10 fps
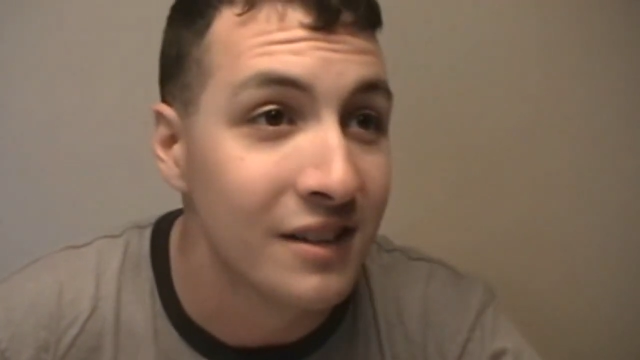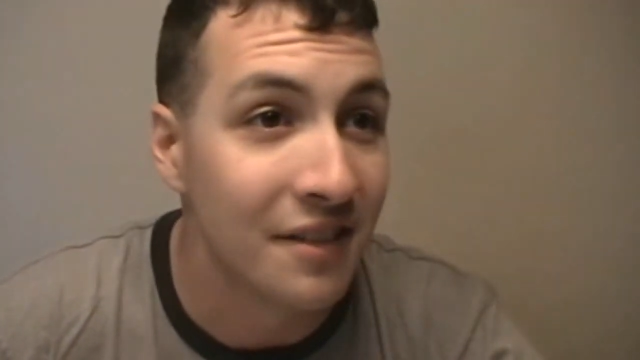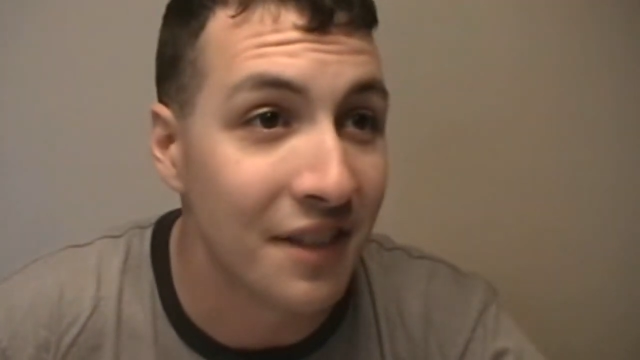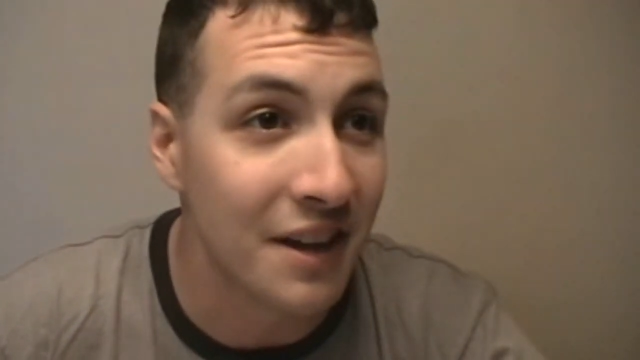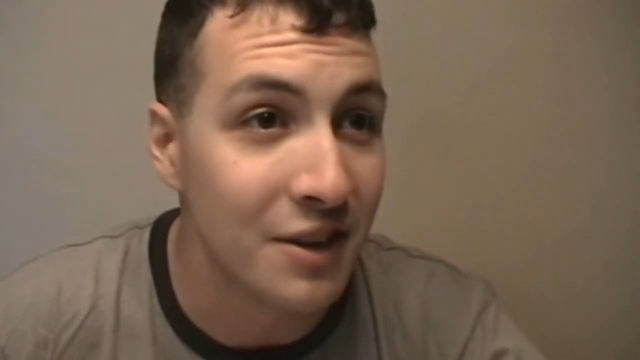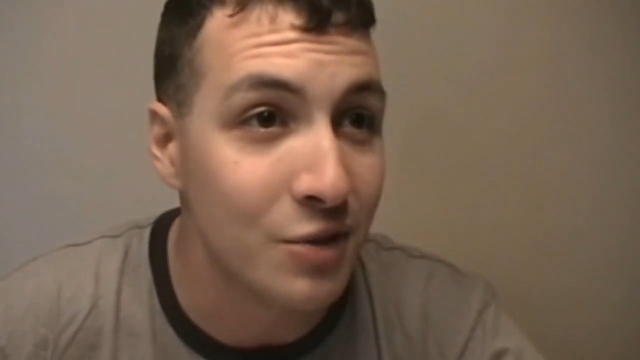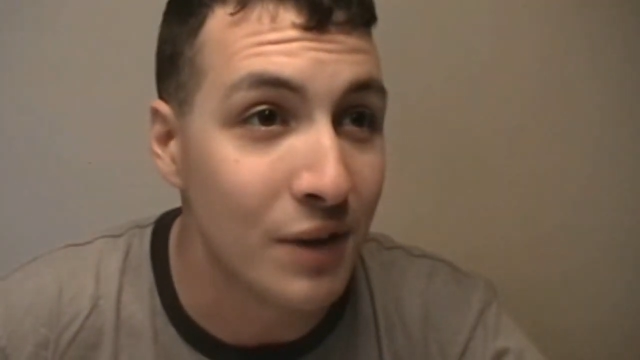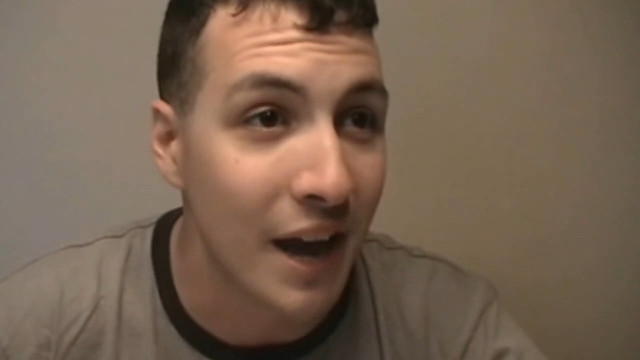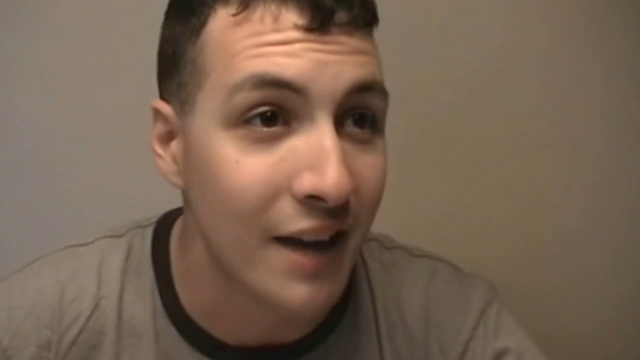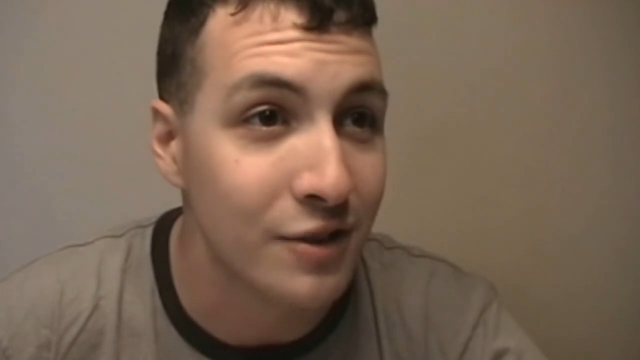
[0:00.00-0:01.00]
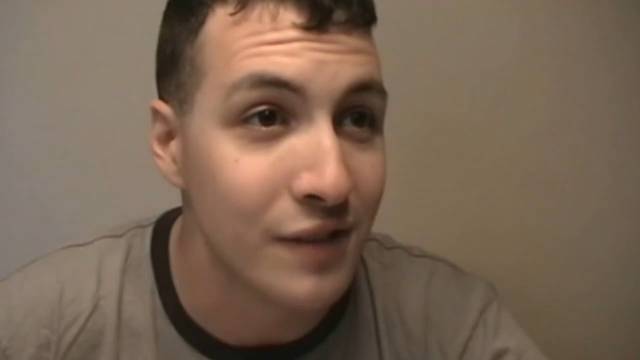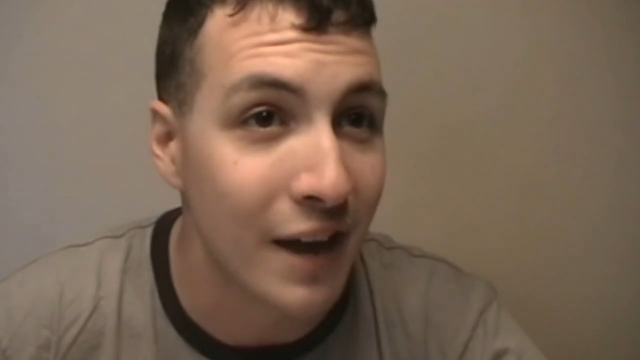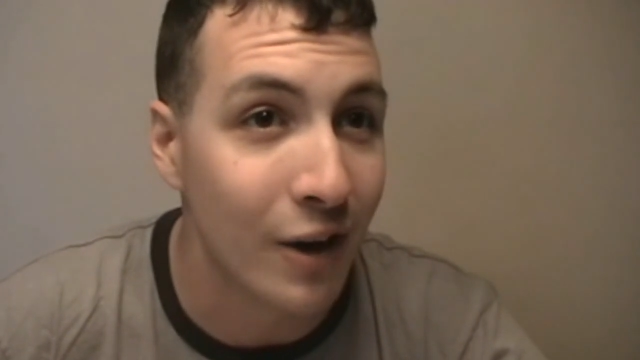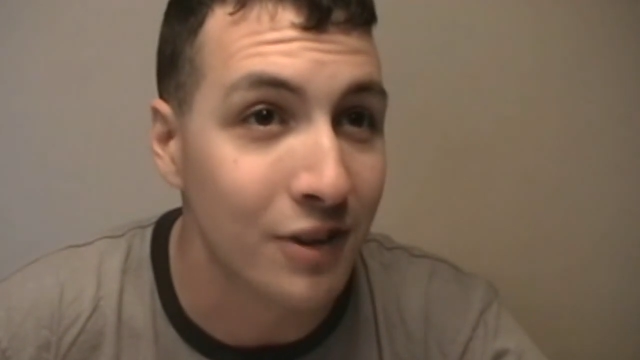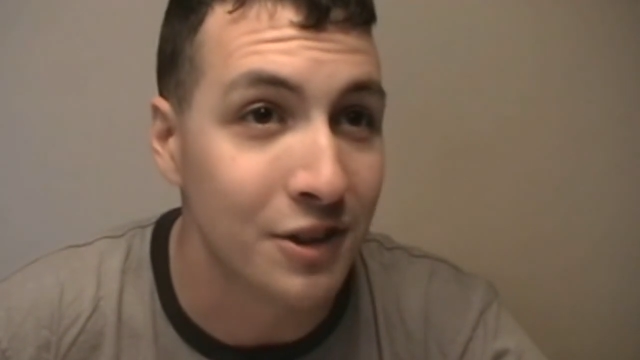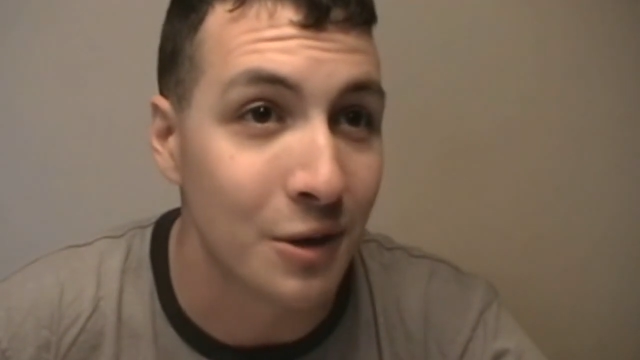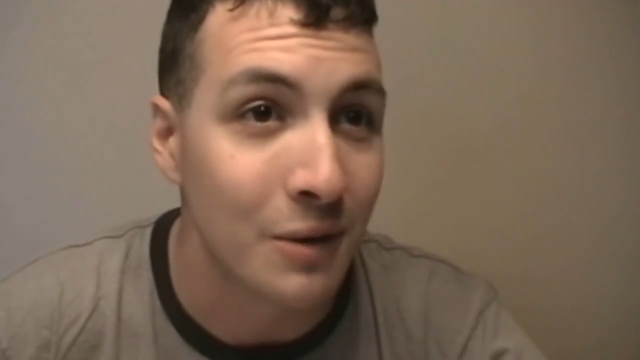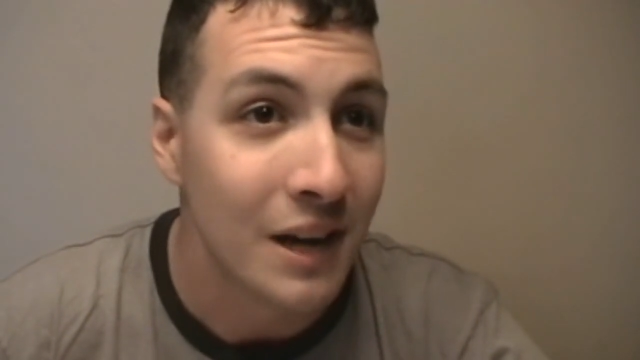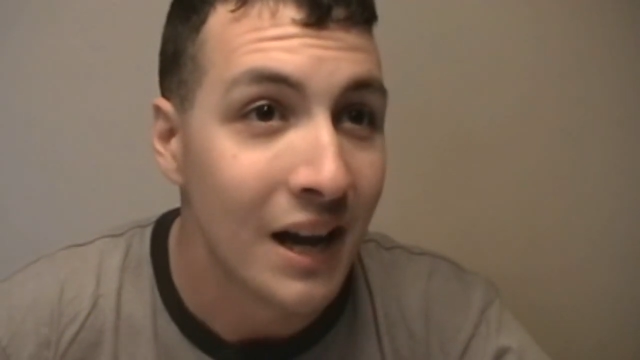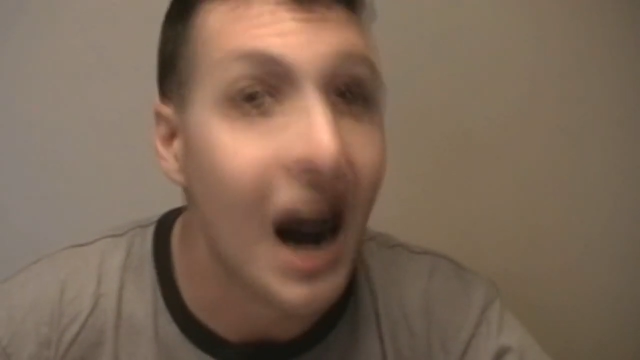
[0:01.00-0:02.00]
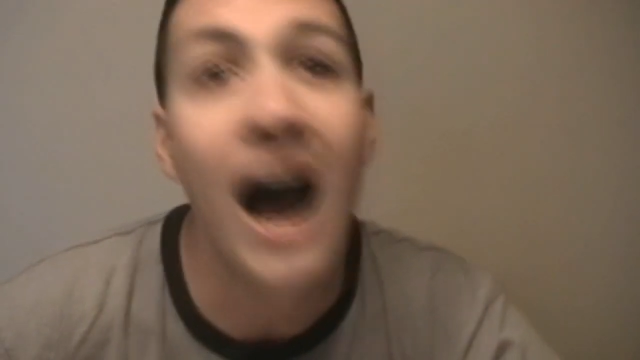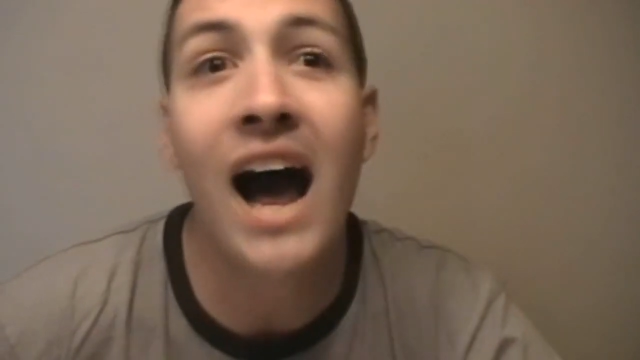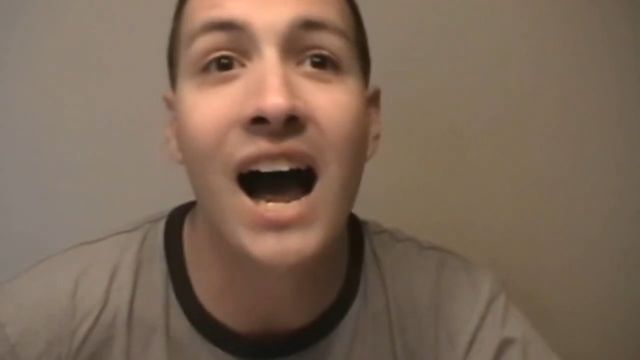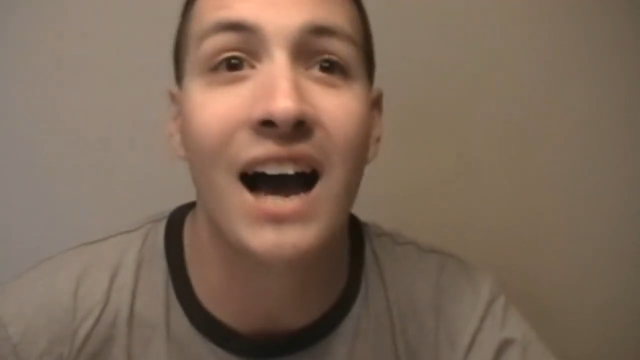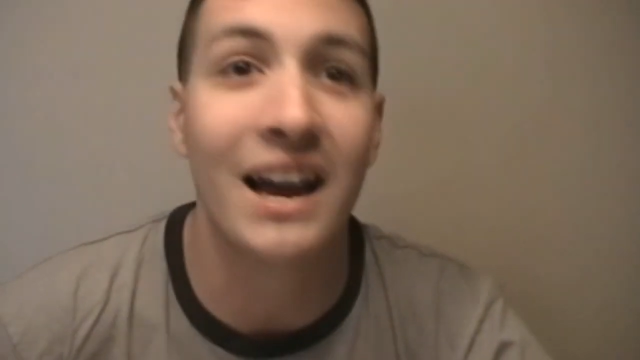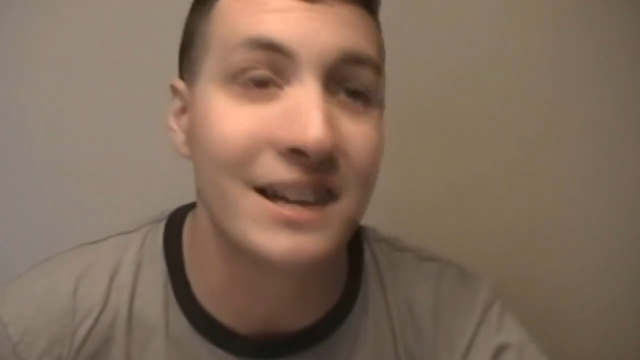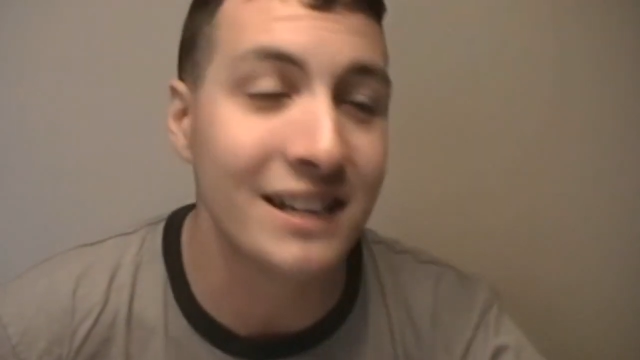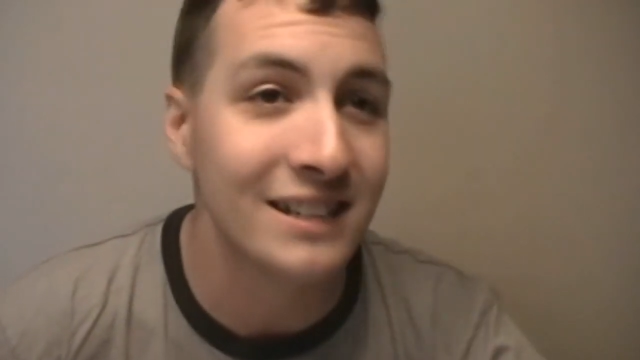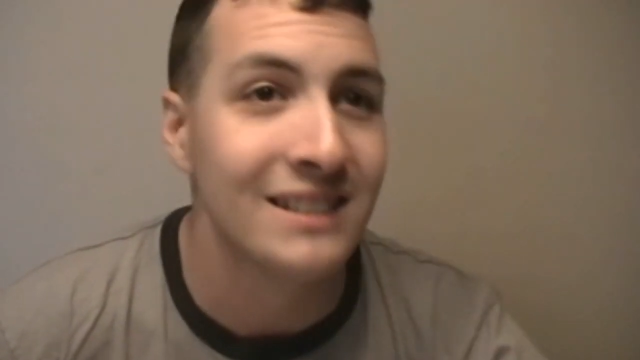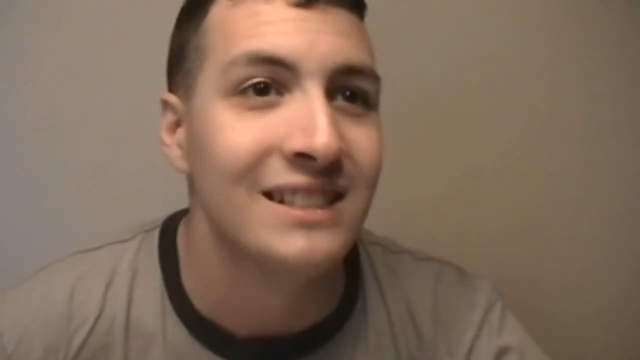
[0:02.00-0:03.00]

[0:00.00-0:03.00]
then you can do that also. I